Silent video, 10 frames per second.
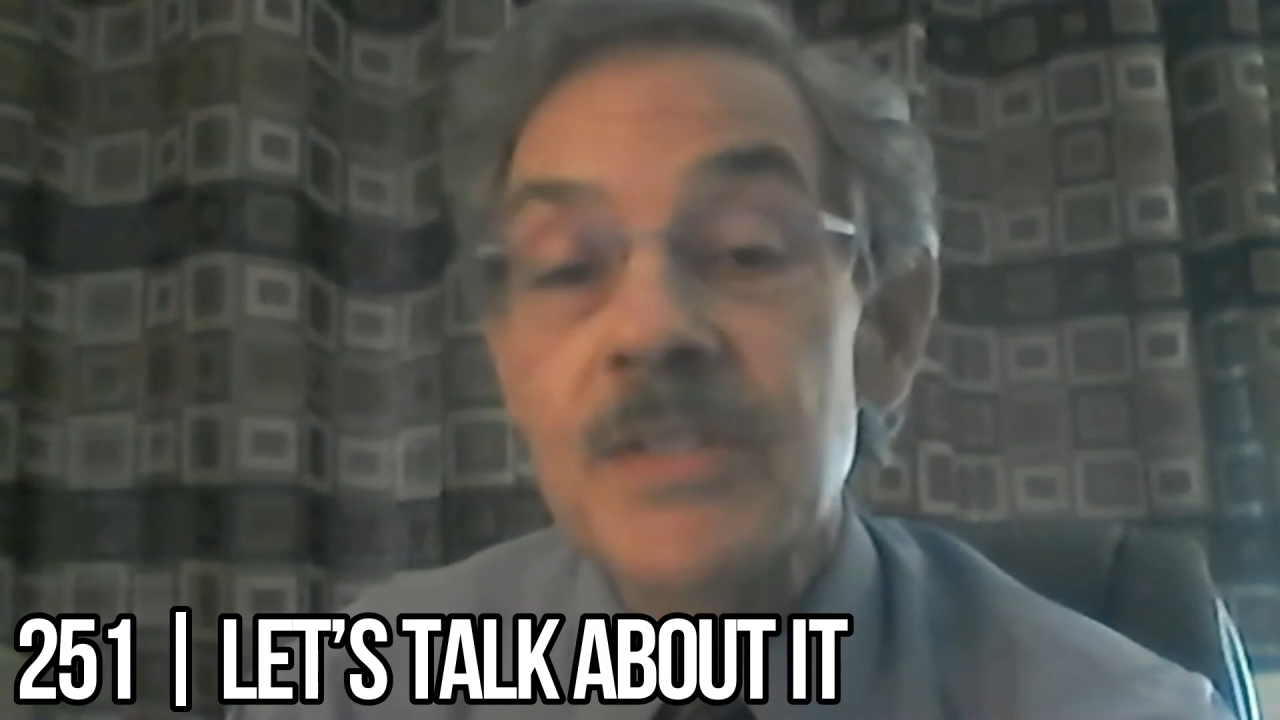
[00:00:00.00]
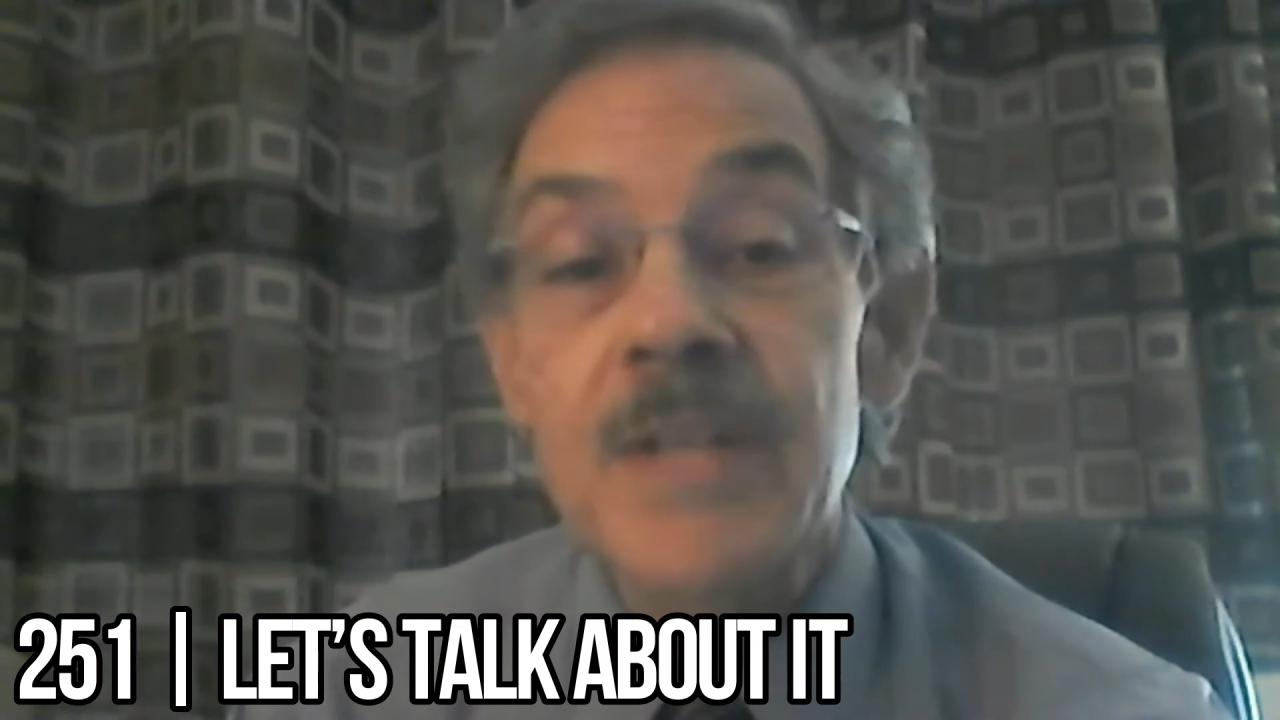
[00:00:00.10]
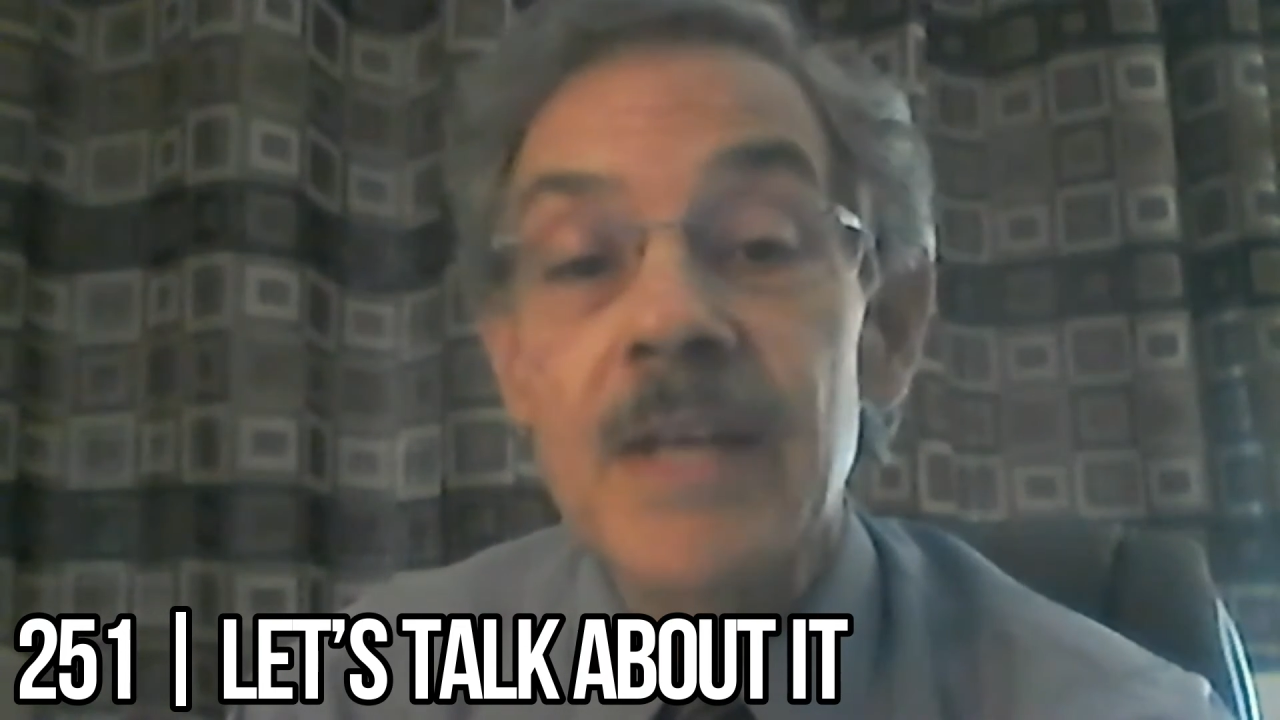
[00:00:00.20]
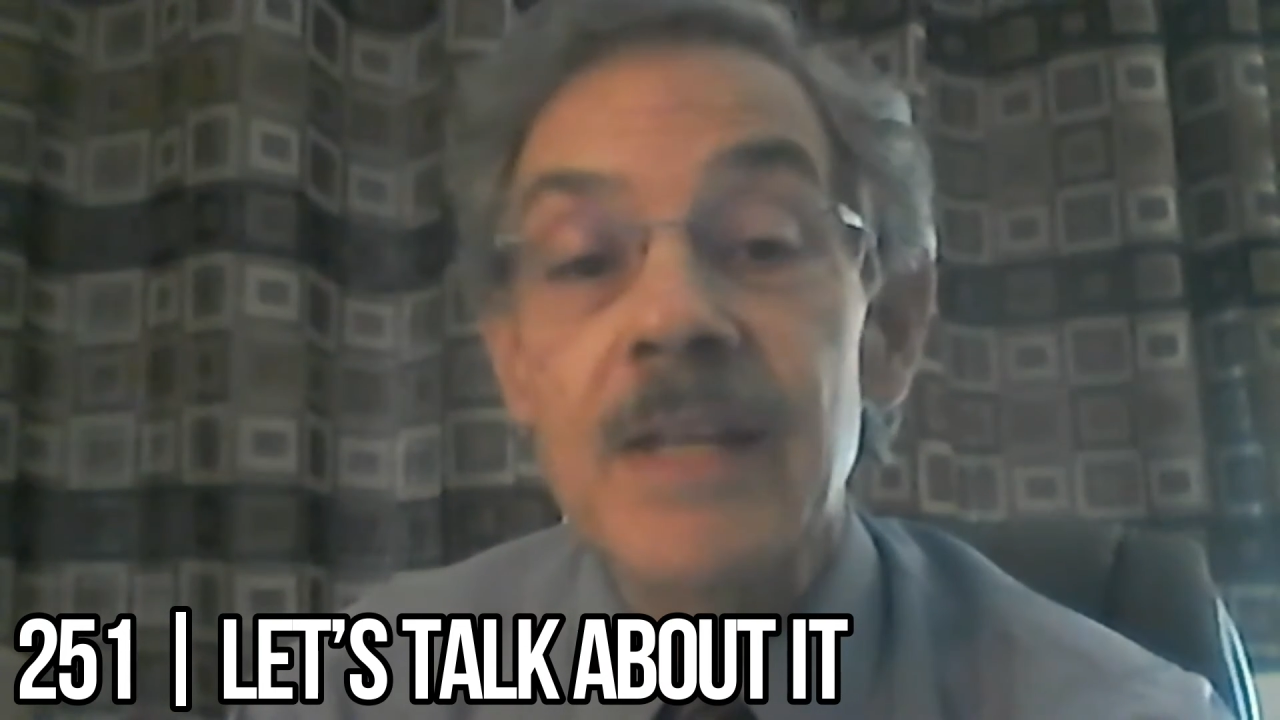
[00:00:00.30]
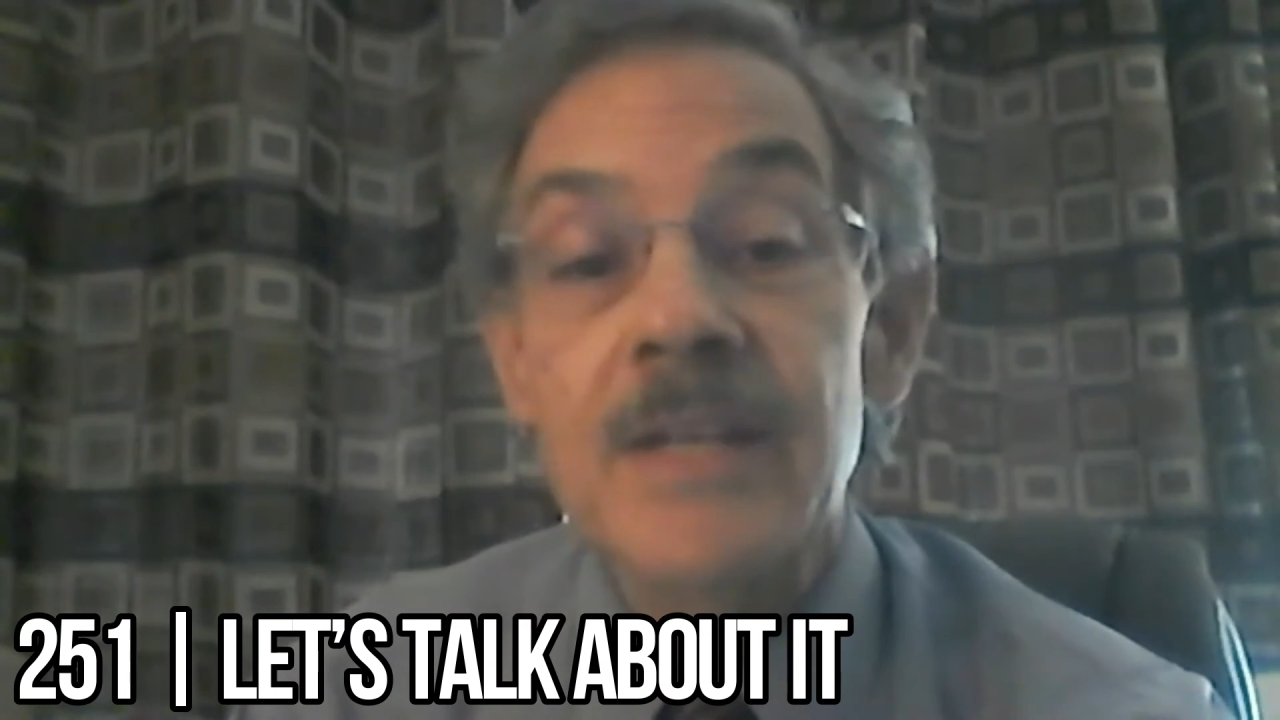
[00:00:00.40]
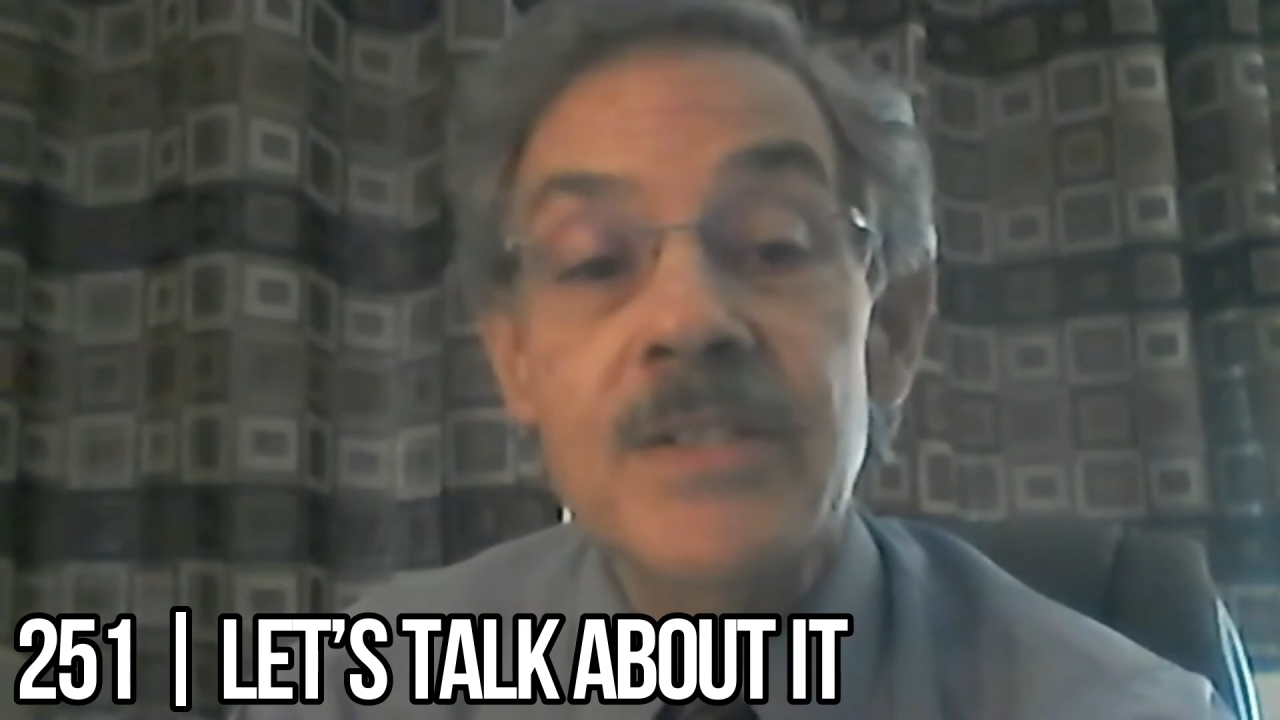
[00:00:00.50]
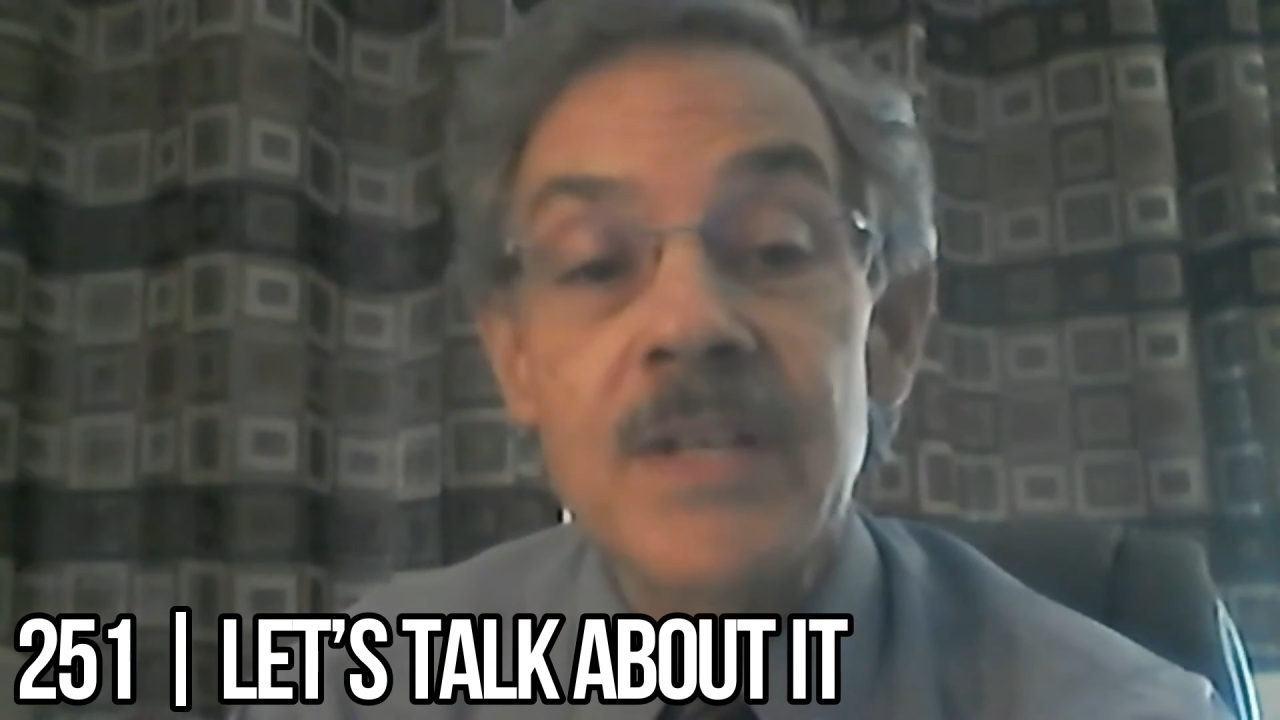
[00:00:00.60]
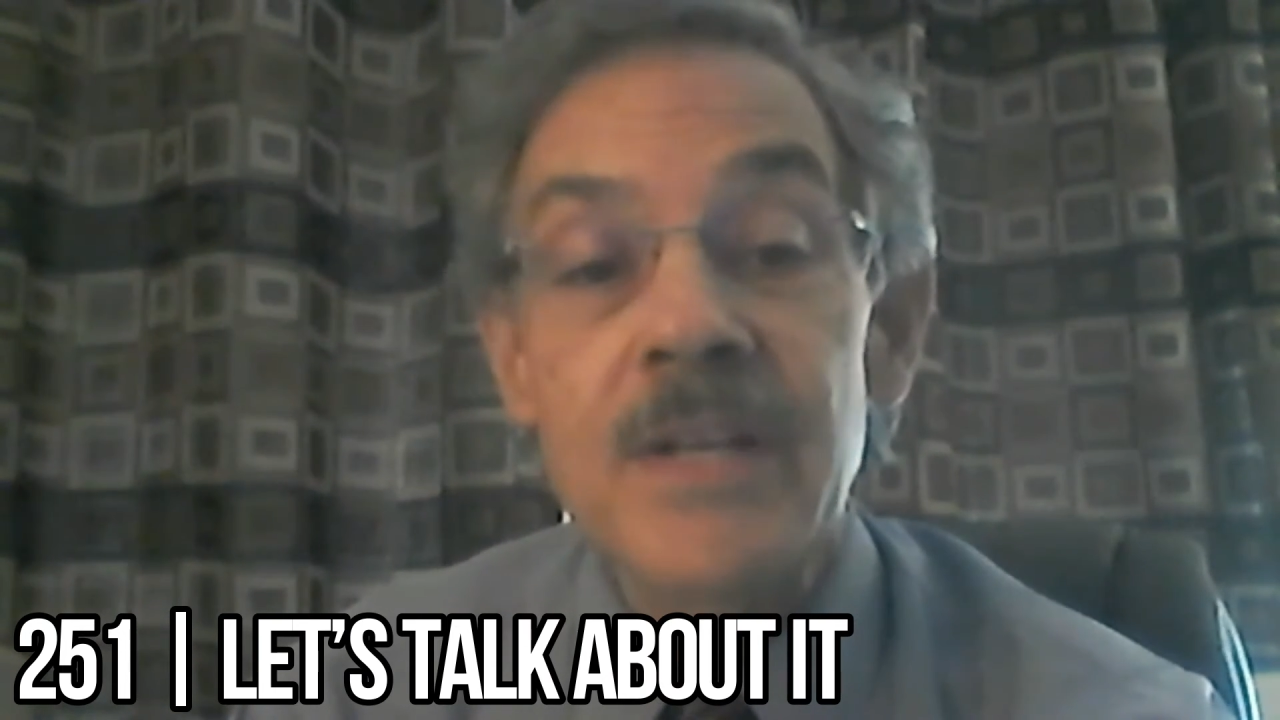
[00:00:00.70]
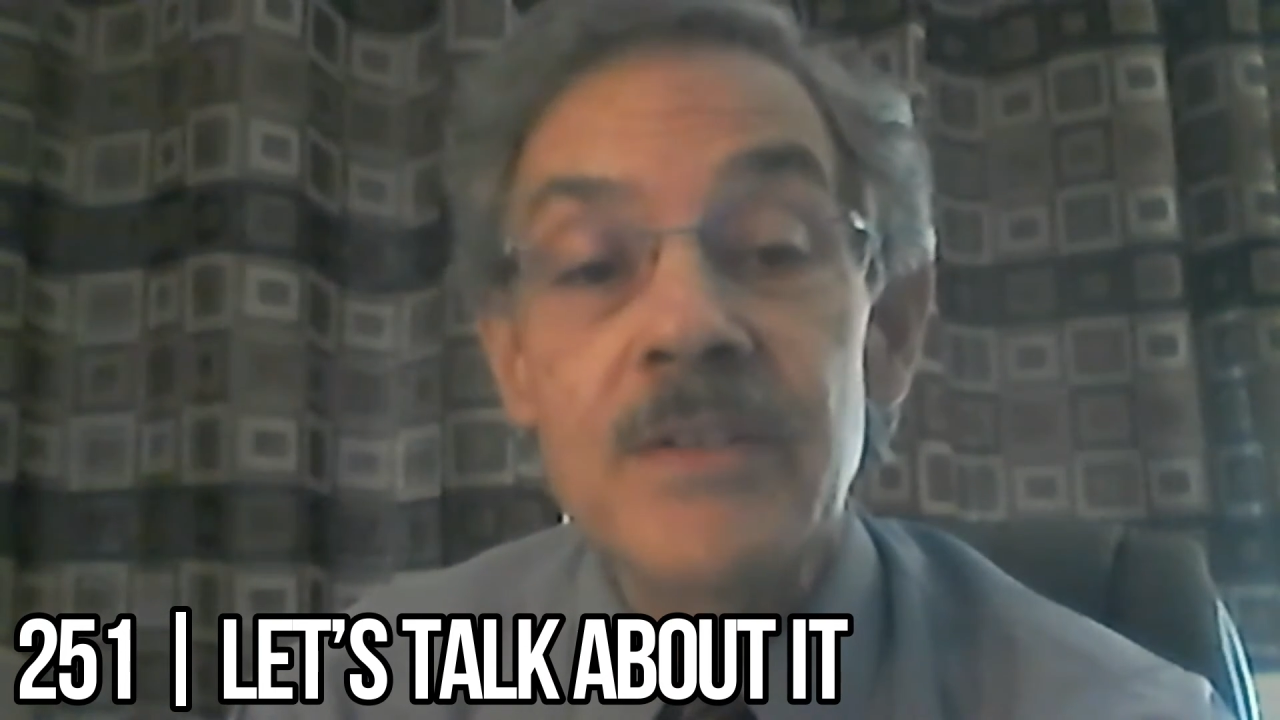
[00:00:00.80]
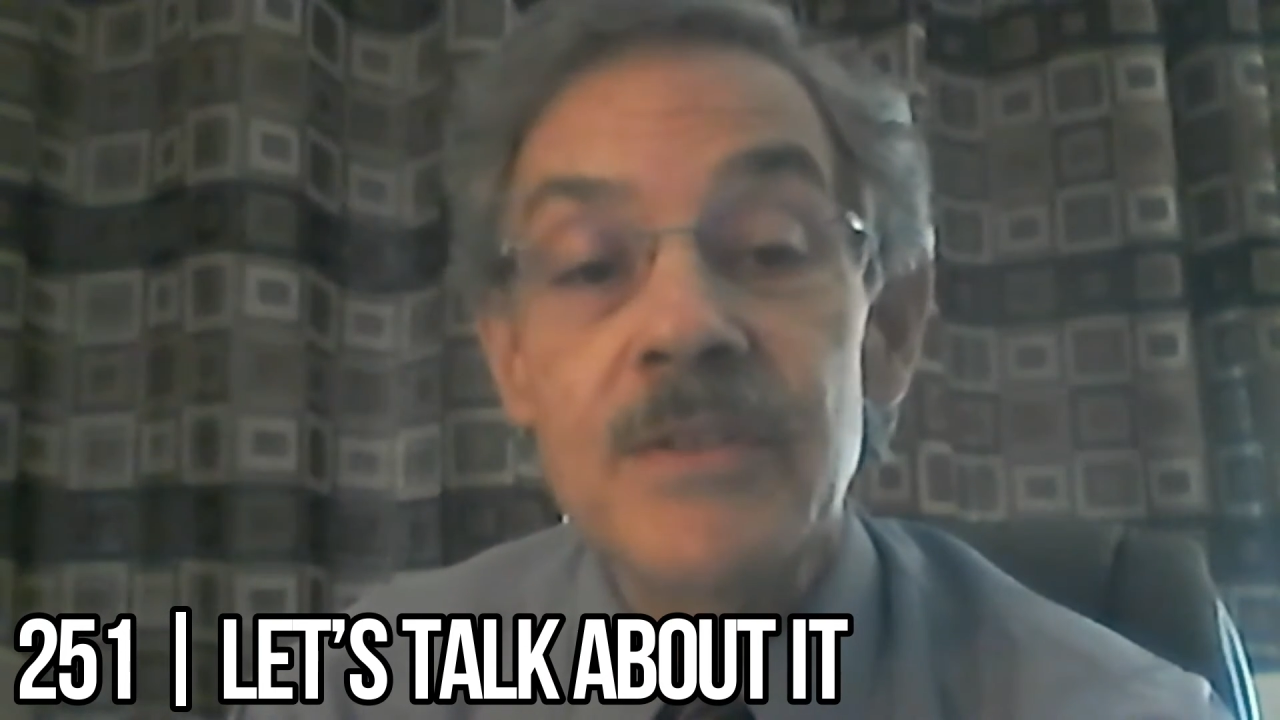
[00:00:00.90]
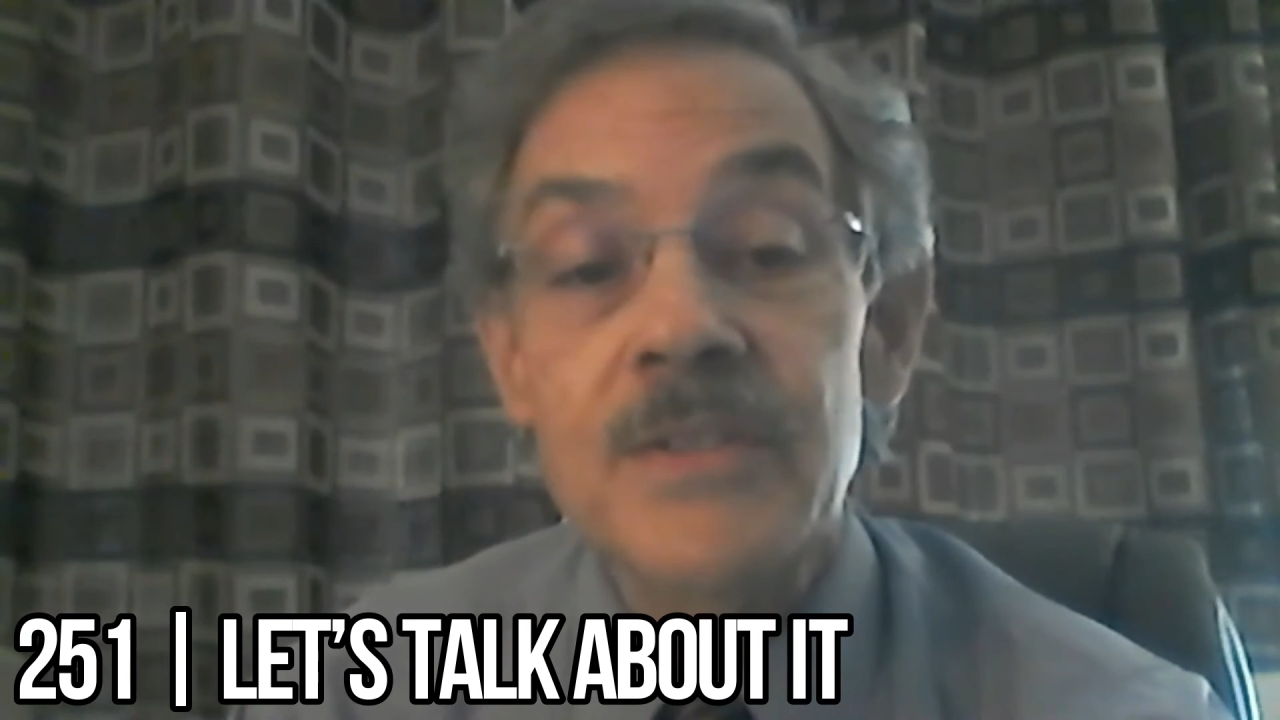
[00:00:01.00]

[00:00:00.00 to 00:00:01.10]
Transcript: state legislature